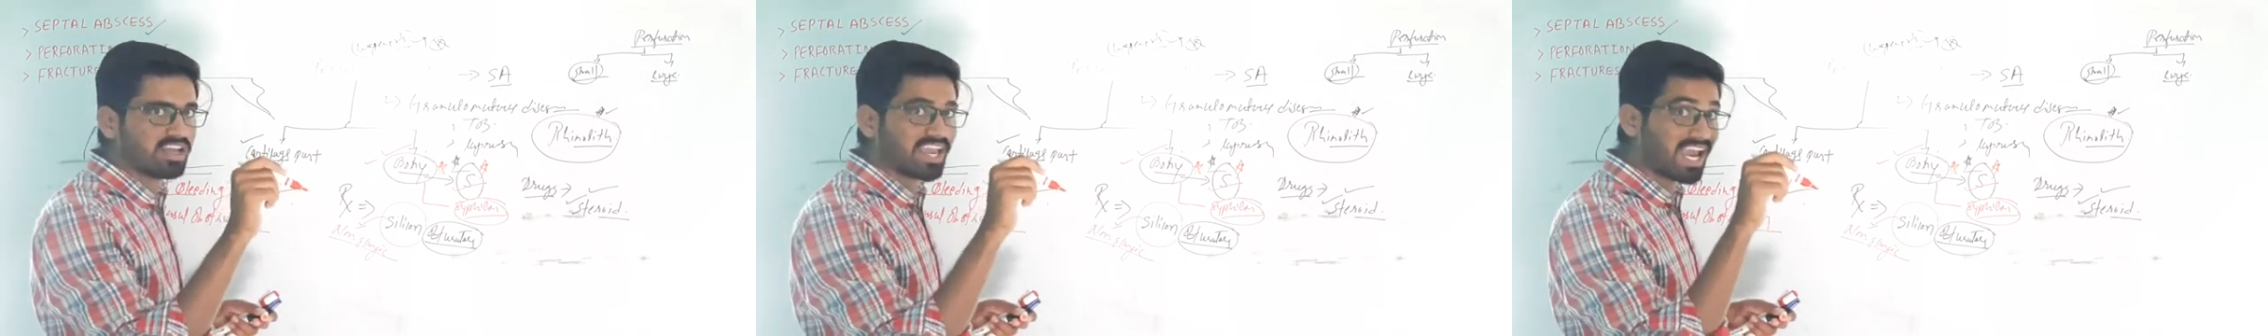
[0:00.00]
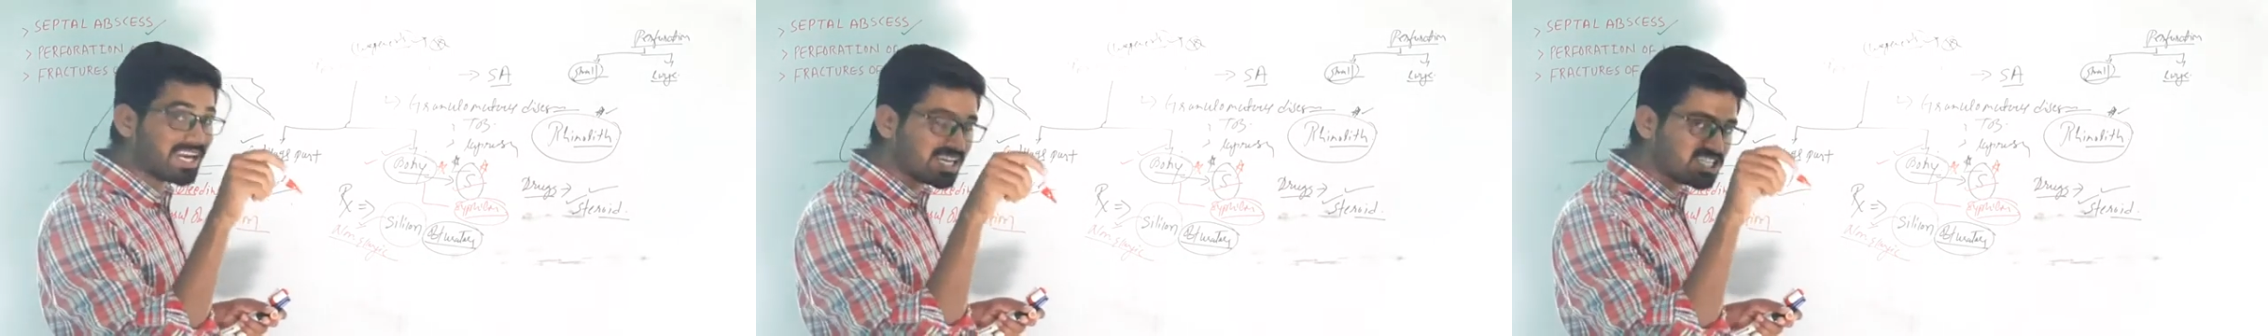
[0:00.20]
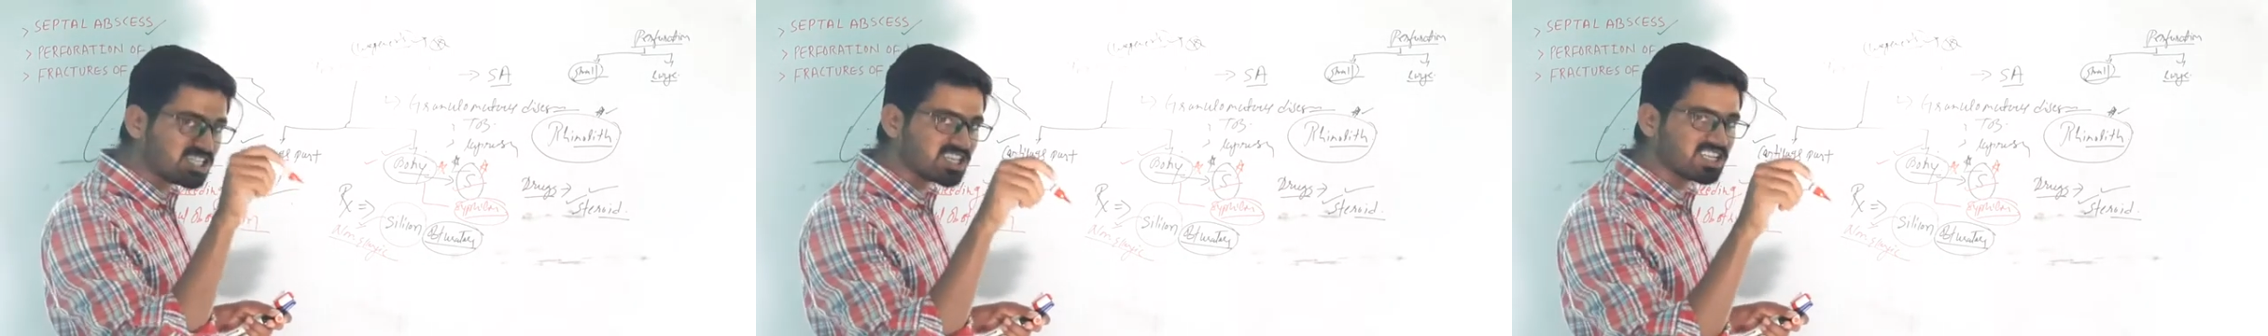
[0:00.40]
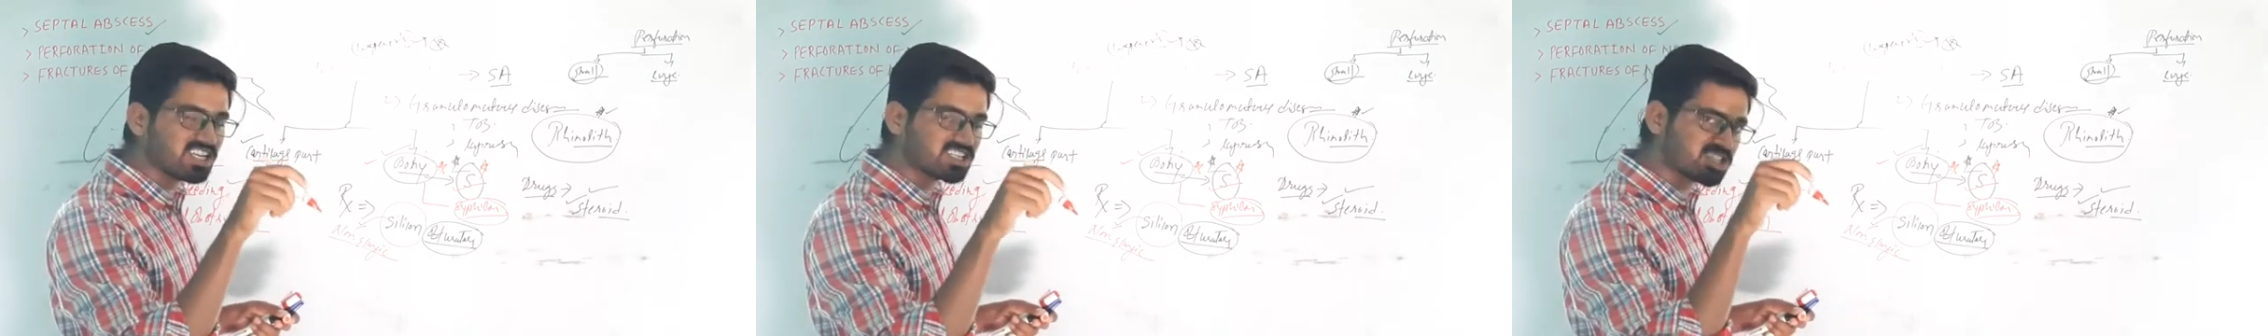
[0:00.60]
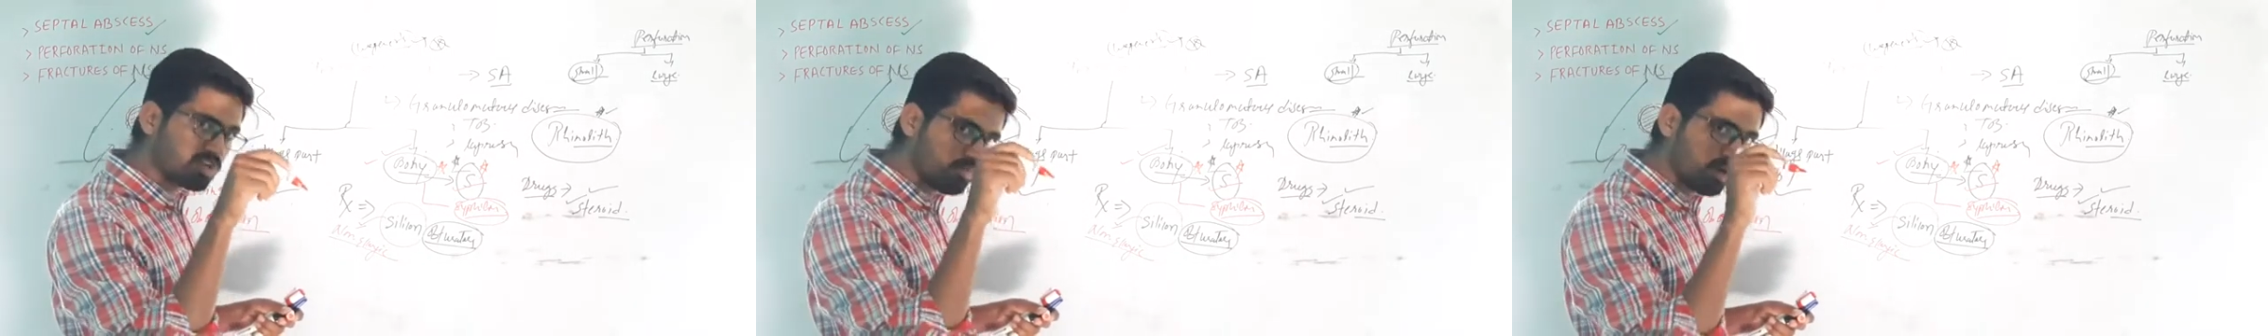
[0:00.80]
Allergic
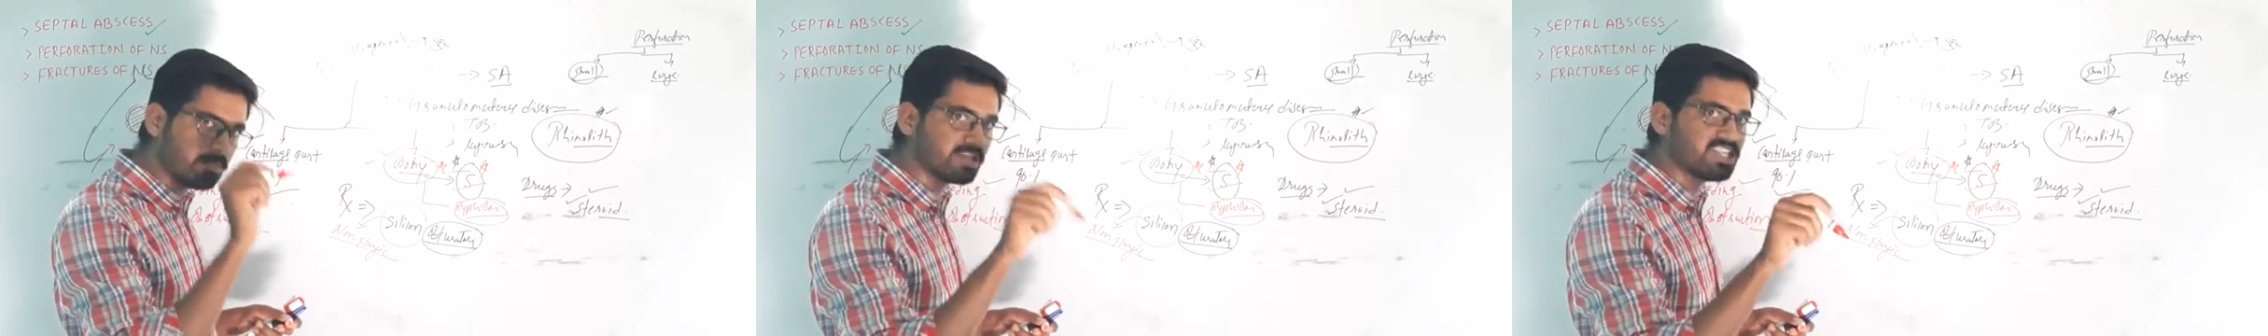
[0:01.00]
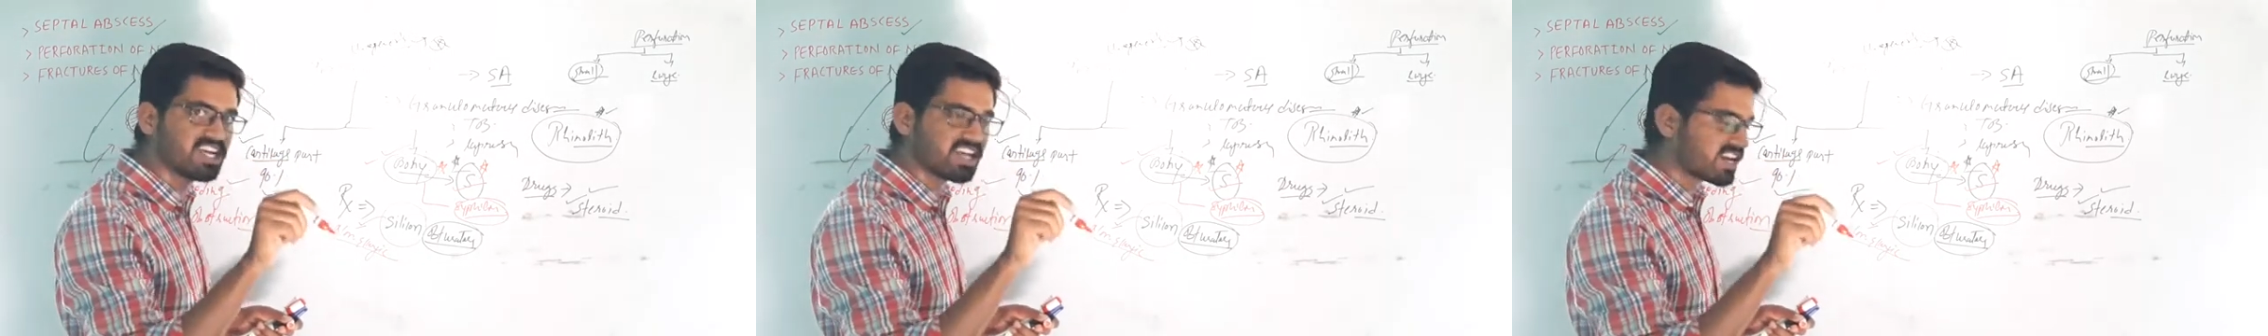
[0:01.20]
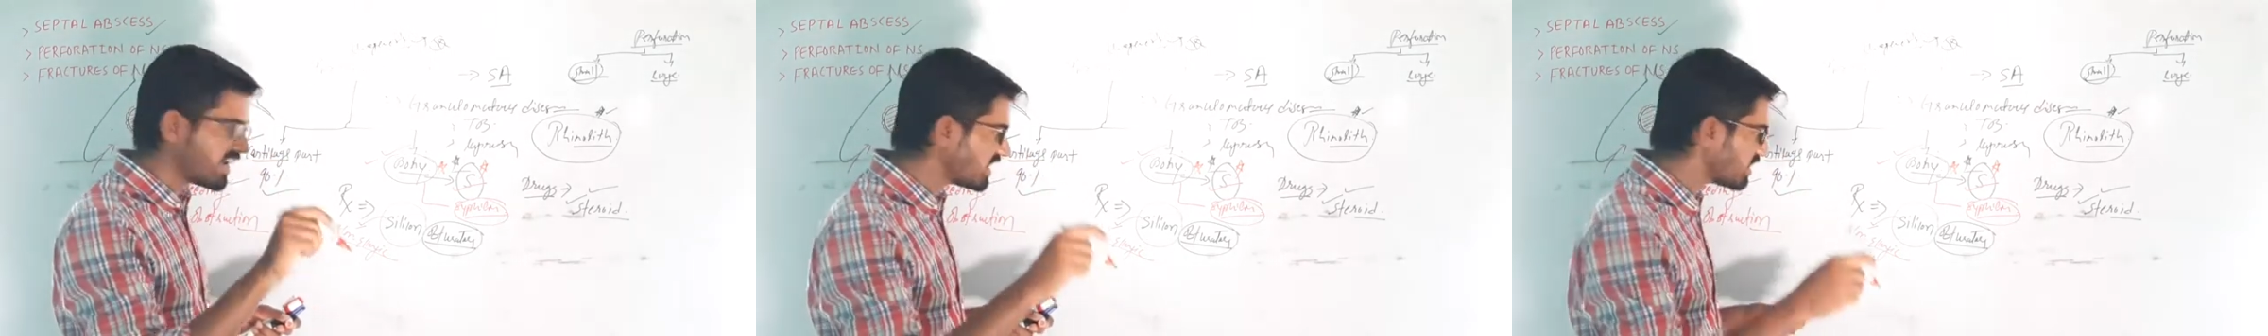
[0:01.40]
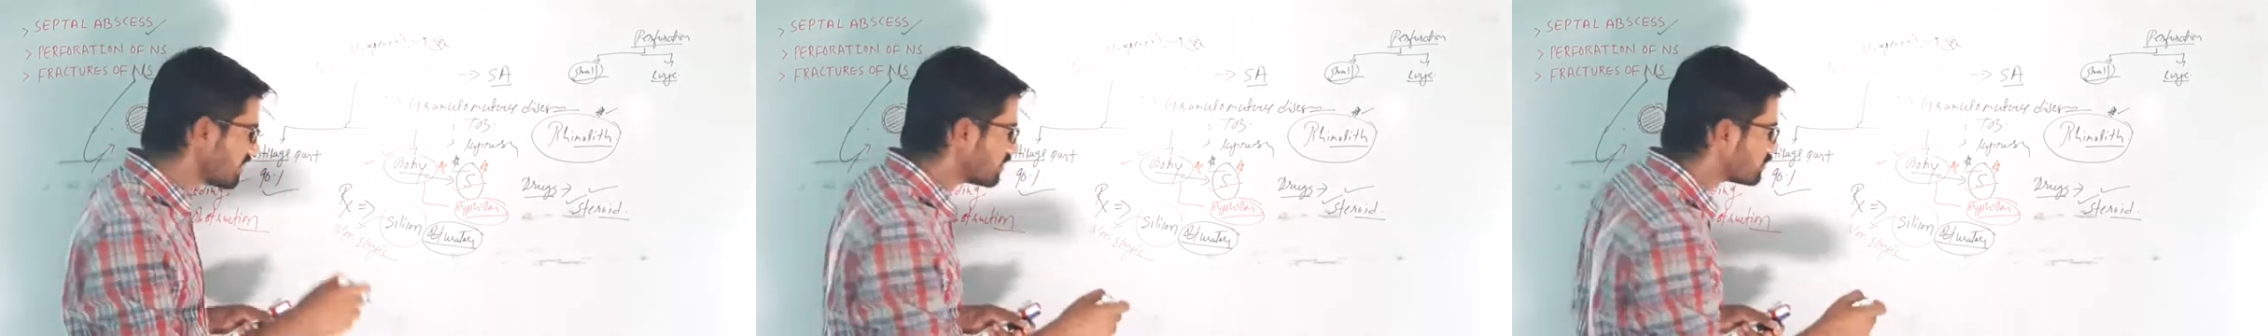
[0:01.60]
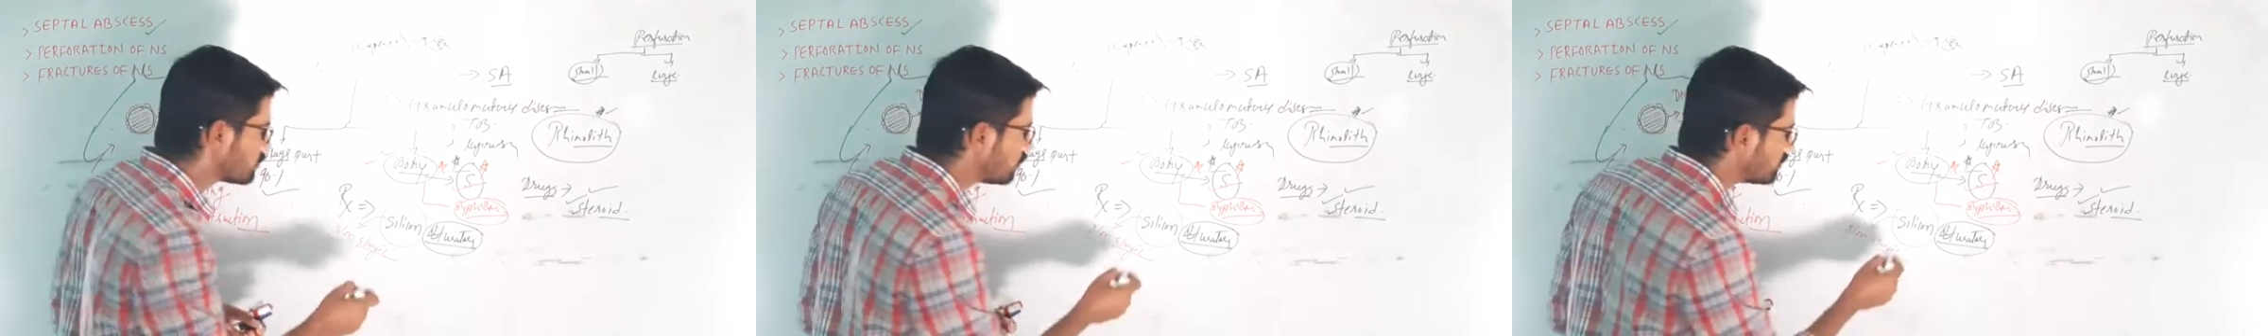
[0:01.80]
reaction will be there, right?
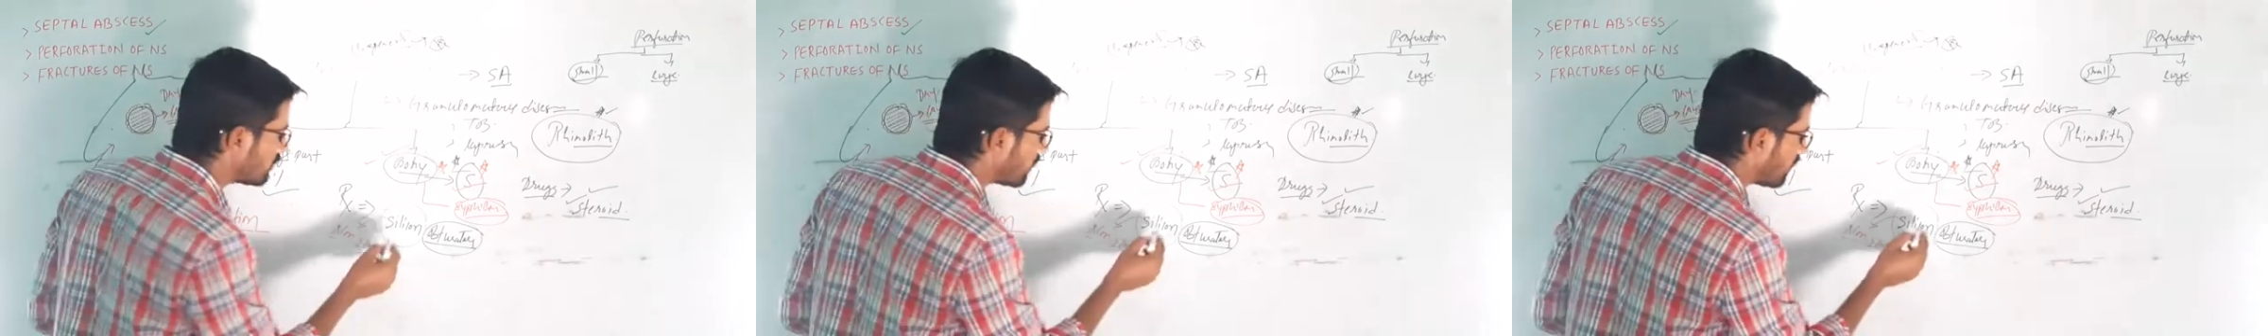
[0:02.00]
So